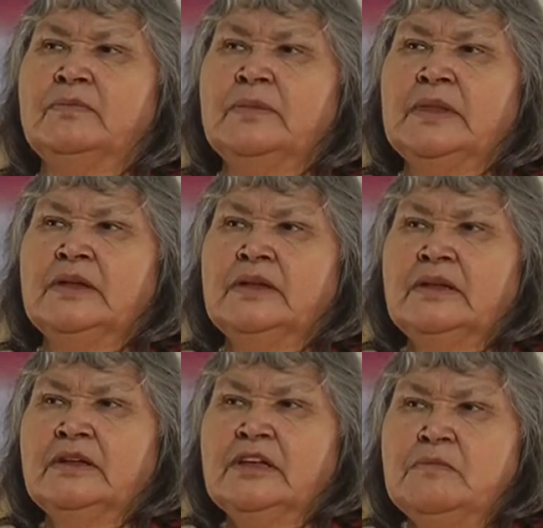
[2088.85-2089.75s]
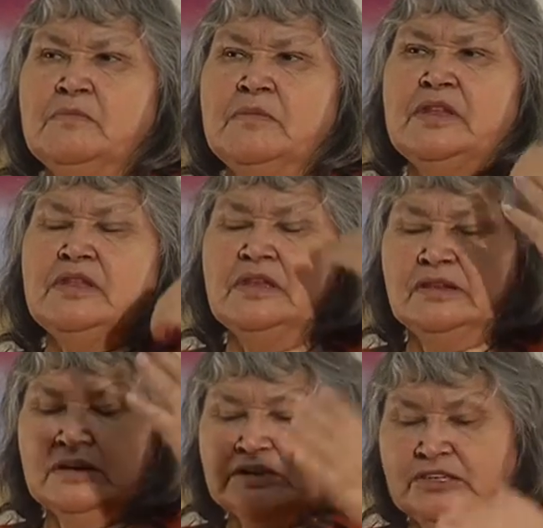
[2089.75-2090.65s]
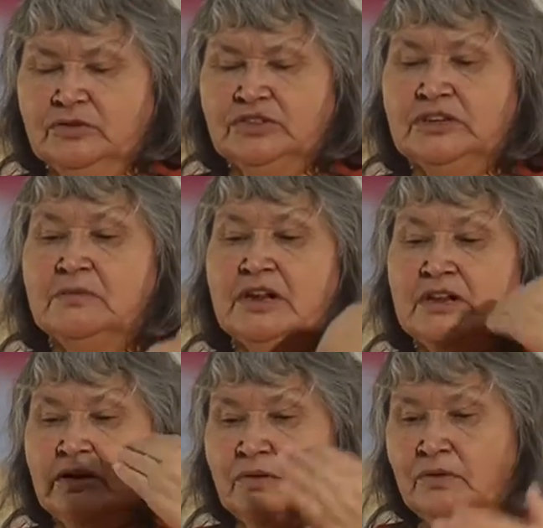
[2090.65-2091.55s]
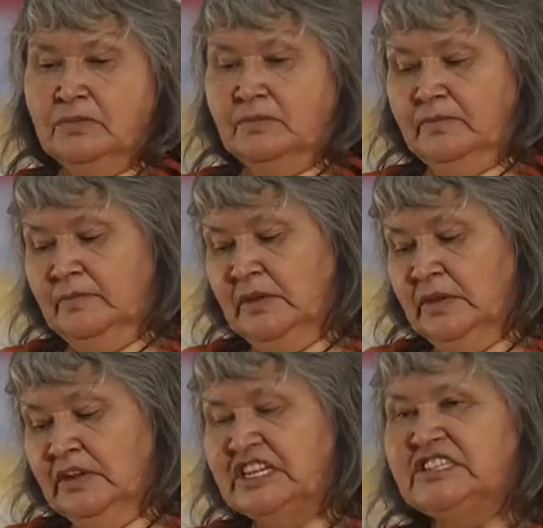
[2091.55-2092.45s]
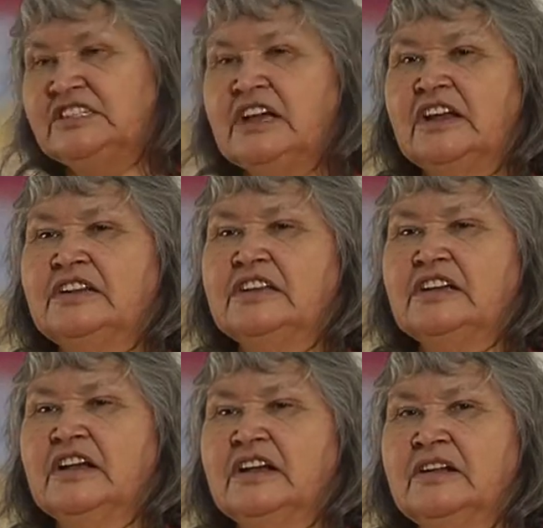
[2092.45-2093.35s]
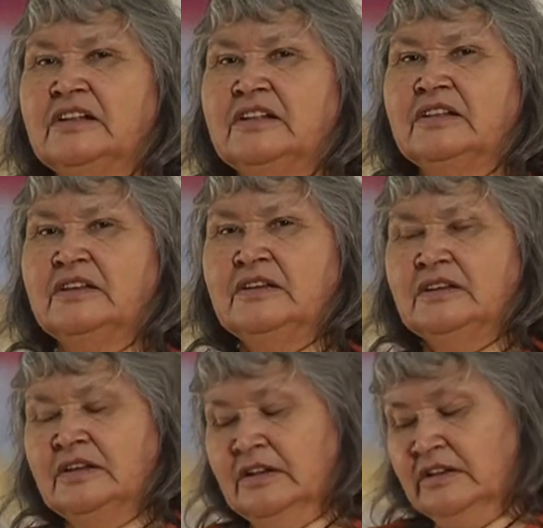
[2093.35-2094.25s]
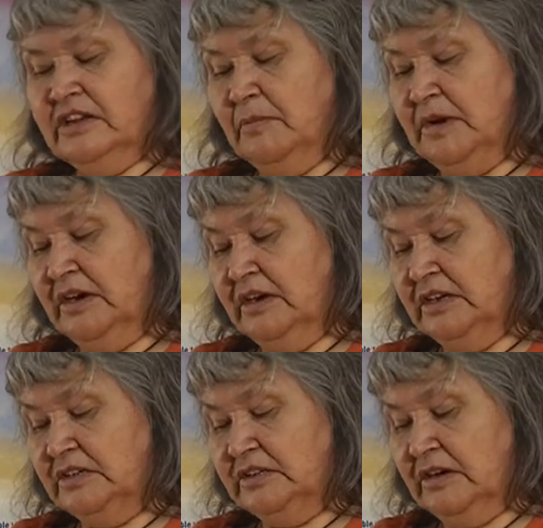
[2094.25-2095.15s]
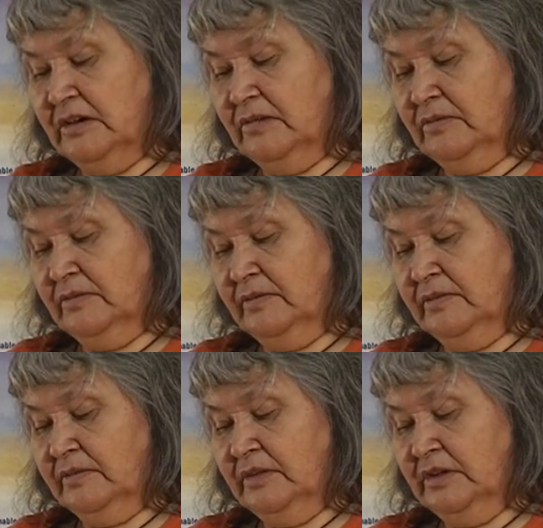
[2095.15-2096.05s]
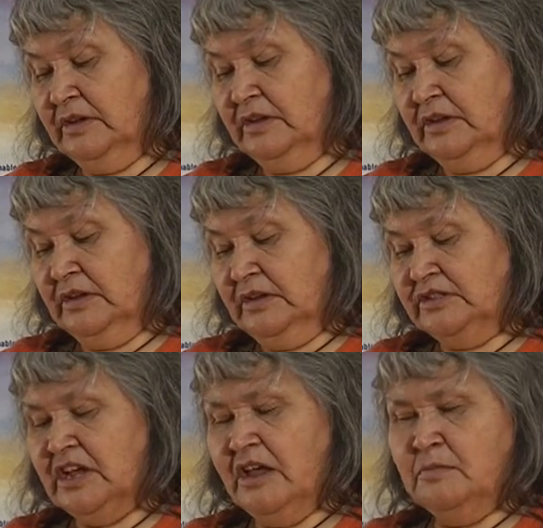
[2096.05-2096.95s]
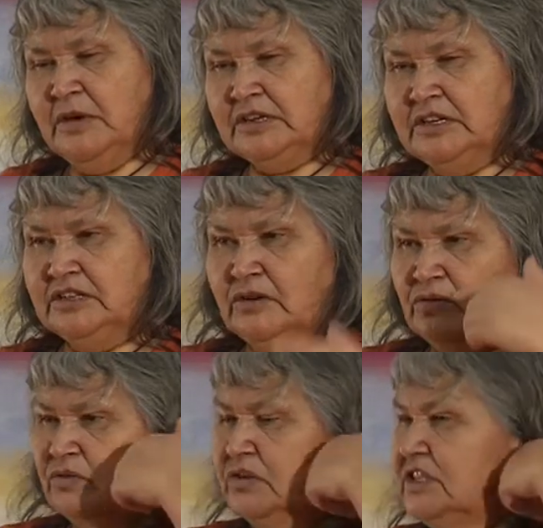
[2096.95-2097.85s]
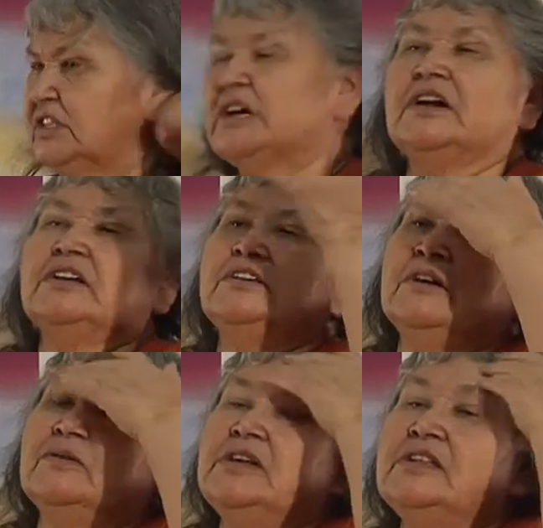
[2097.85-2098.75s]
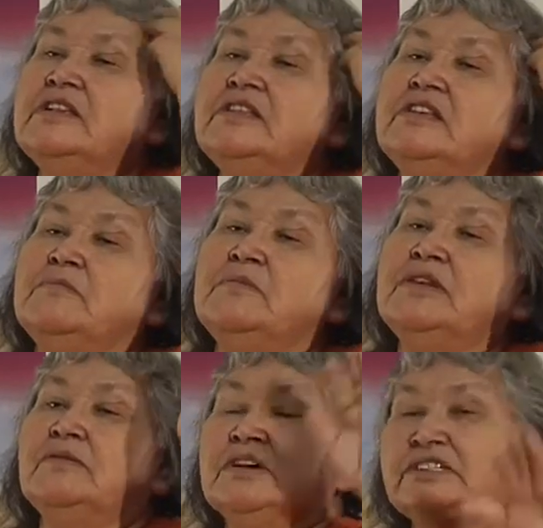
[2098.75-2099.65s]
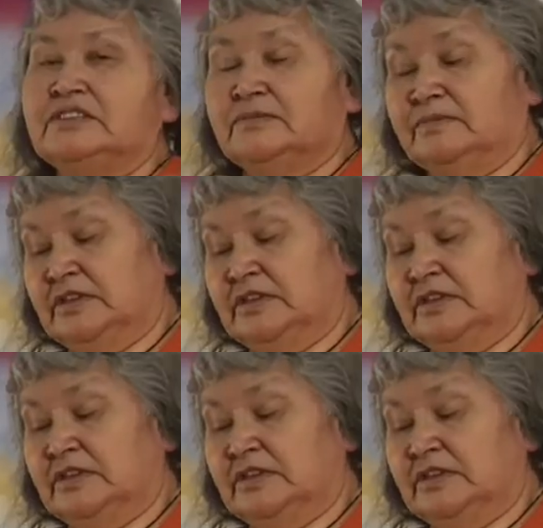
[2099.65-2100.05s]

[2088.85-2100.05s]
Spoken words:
Another kind of grieving is not due to a loss in the family, but to depression, caused by hurts in life, by falling on hard times, or being lost in self.